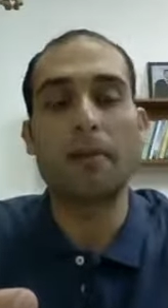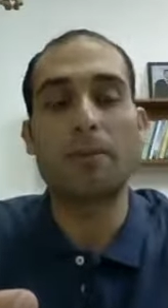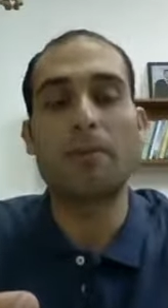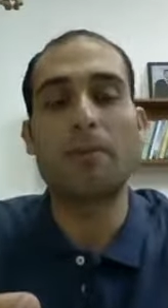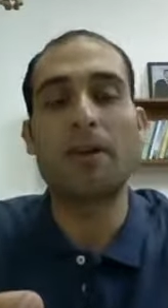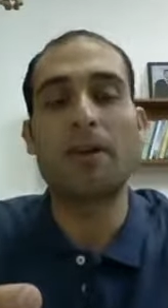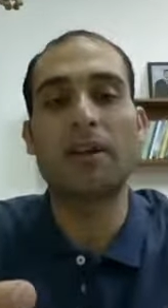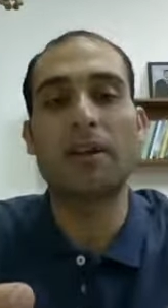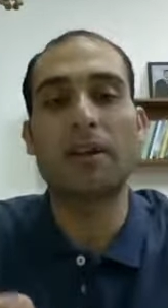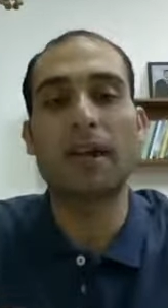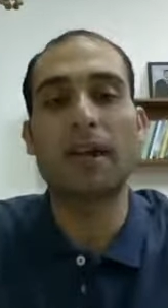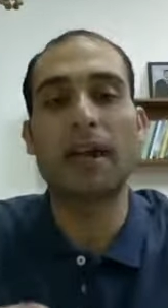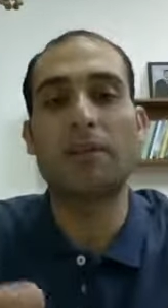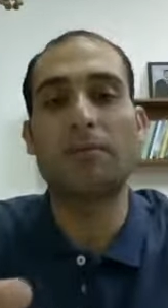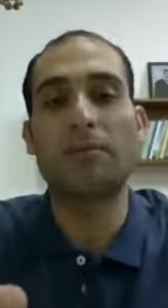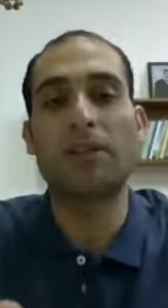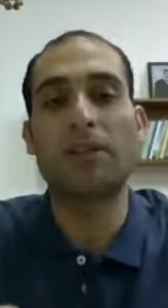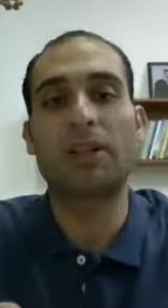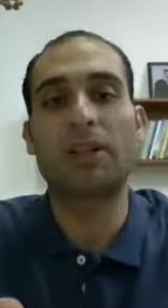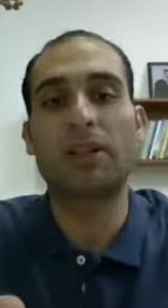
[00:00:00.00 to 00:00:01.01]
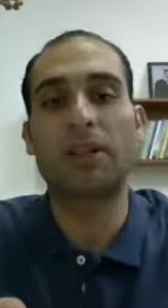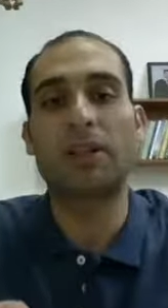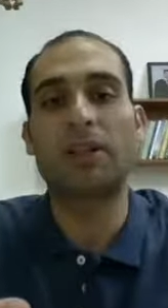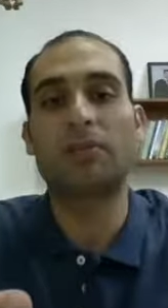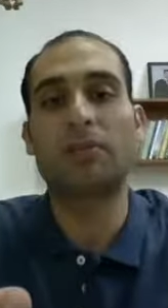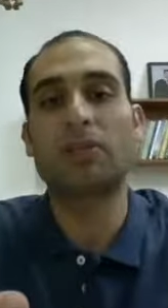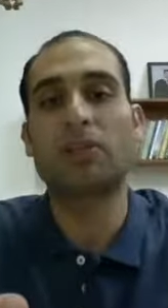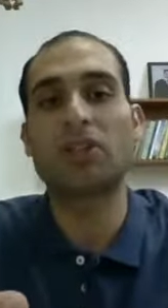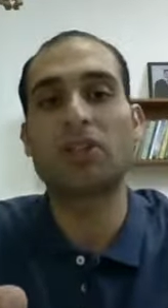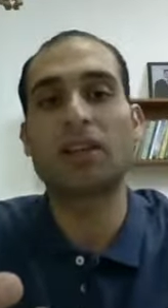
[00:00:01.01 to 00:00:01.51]
Men can be,
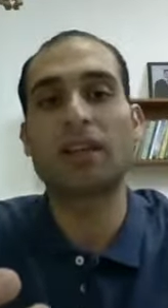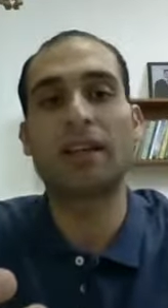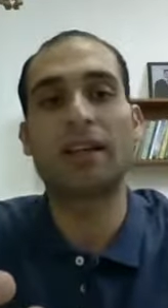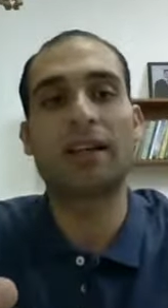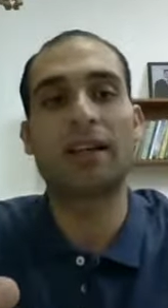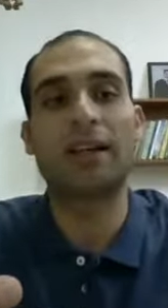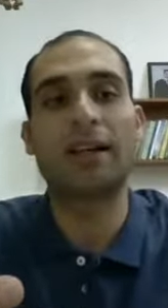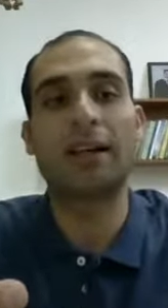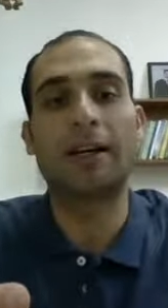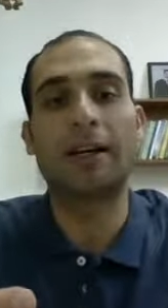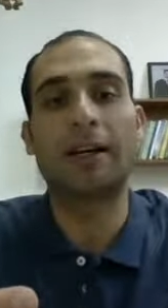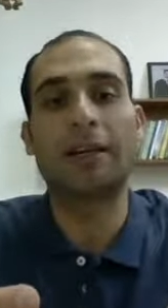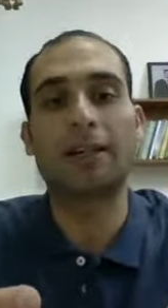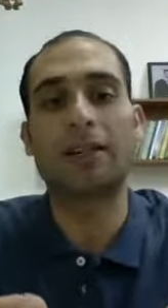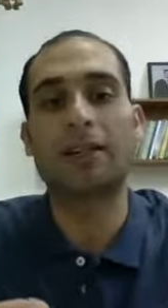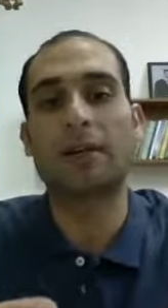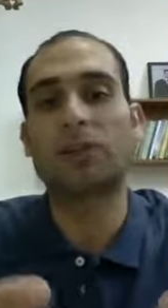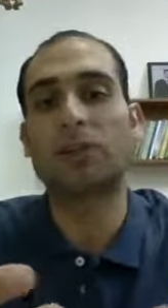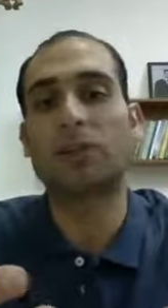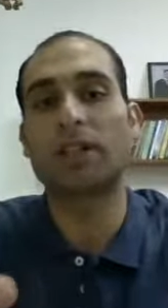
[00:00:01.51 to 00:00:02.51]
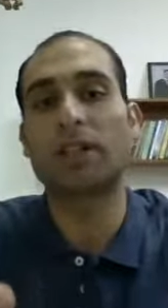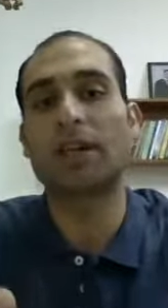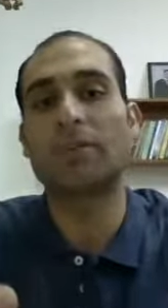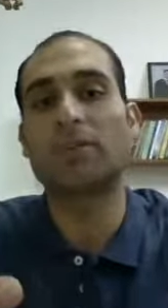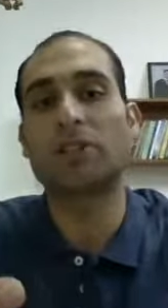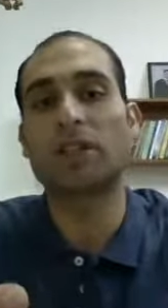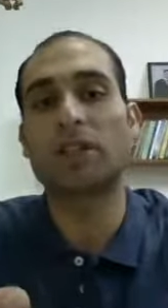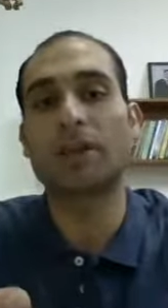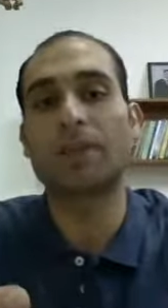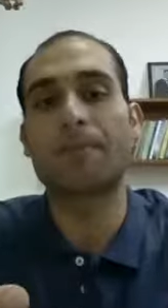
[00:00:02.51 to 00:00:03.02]
let me say,
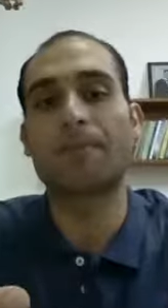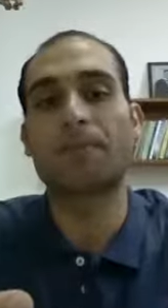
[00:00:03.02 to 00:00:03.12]
sometimes